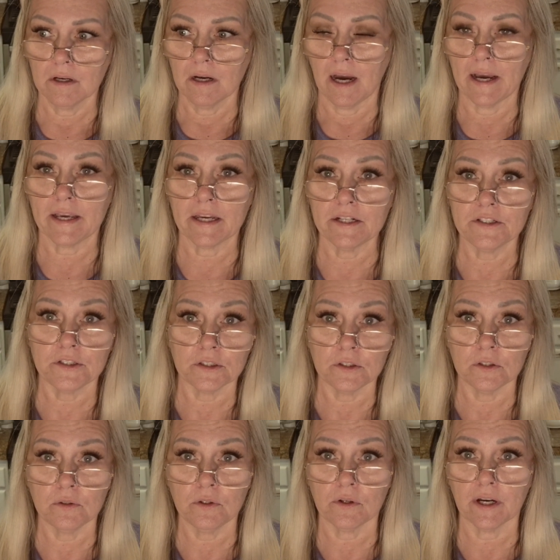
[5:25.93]
I can
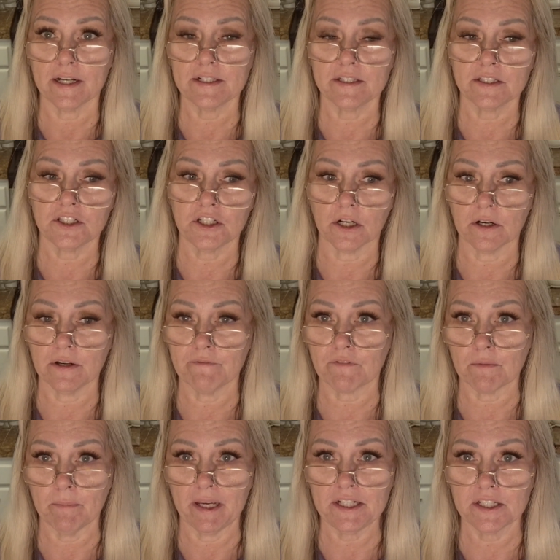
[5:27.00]
do. You guys share
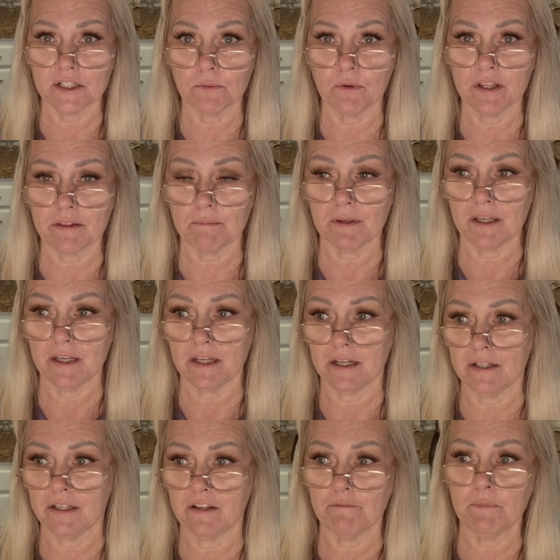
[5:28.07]
information with me
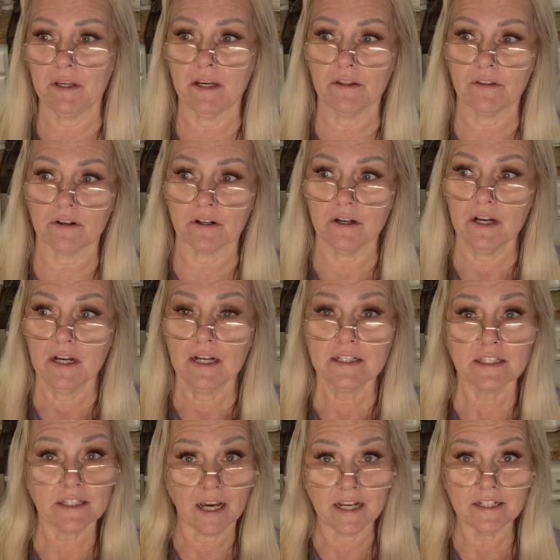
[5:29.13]
and give me other
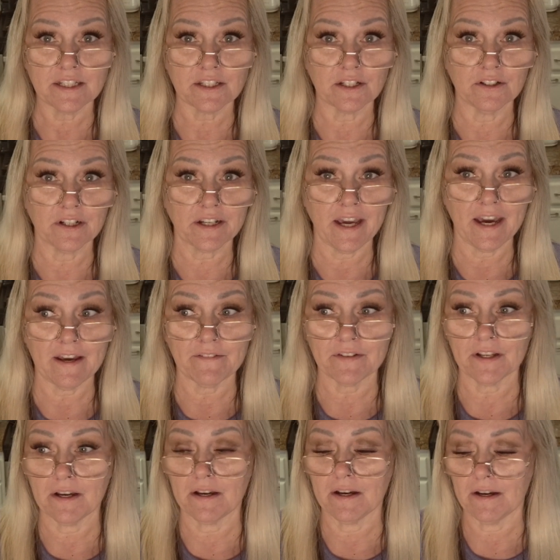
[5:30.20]
sites to look at
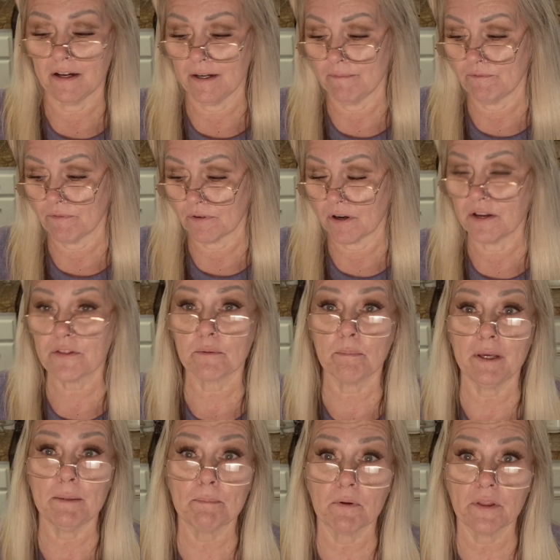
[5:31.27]
for other
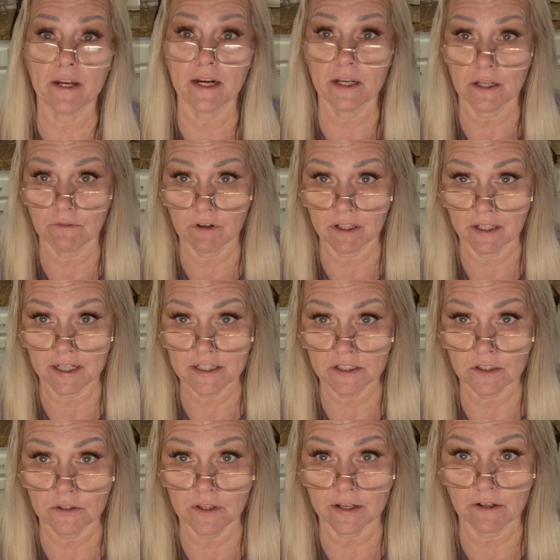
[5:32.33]
people that I can relate
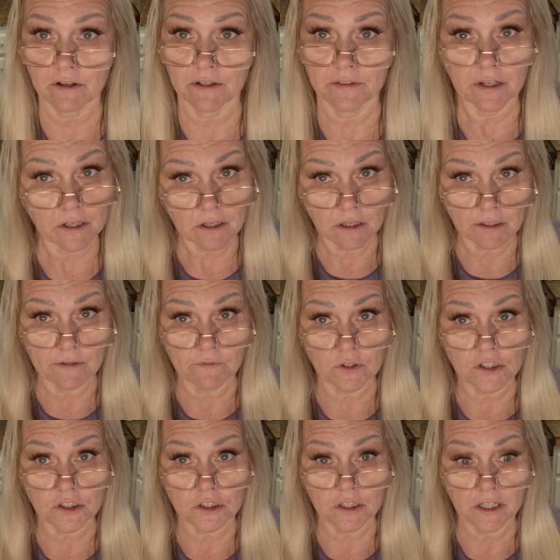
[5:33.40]
to that are on their carnivore
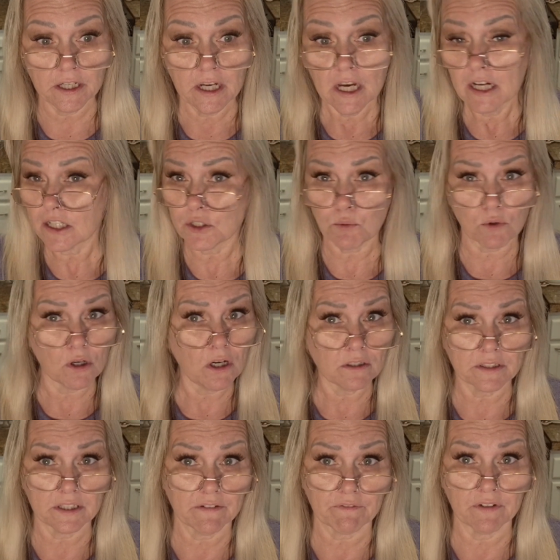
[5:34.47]
journey, because we're all
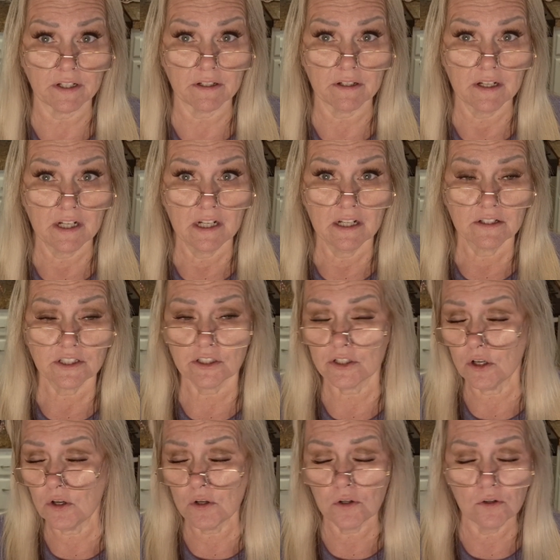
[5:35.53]
different.
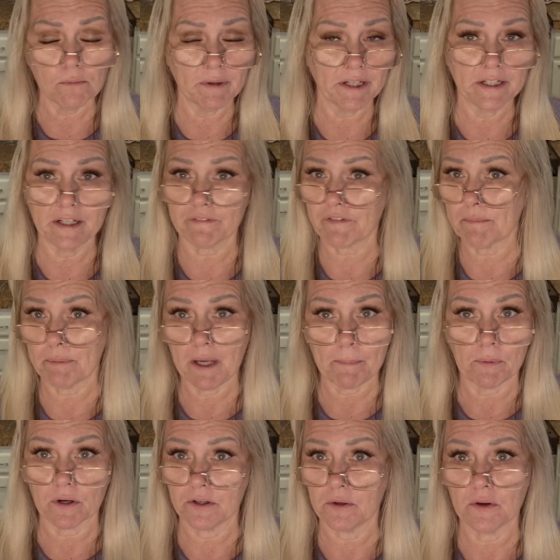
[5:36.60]
So many different
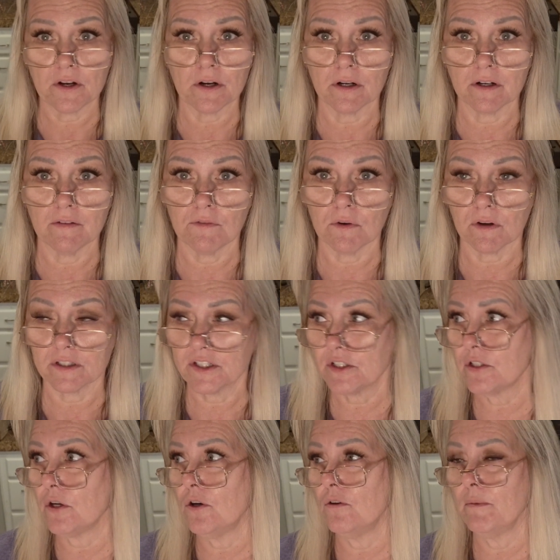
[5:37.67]
people are doing carnivore,
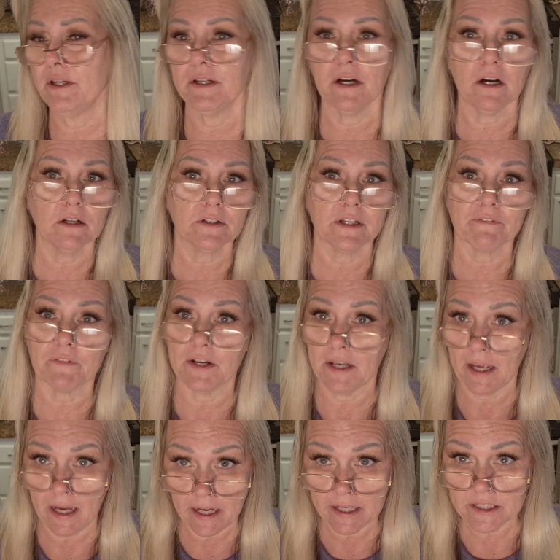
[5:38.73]
so many, all different
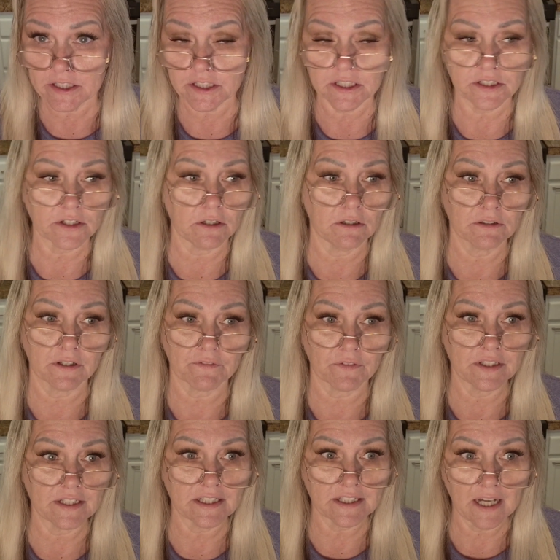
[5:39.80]
ages, all
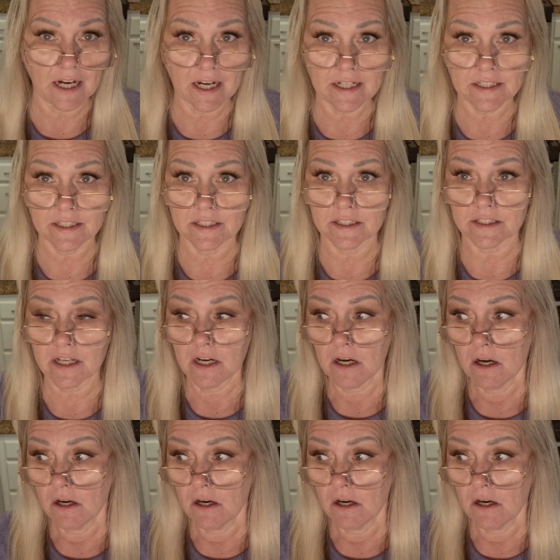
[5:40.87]
different sizes,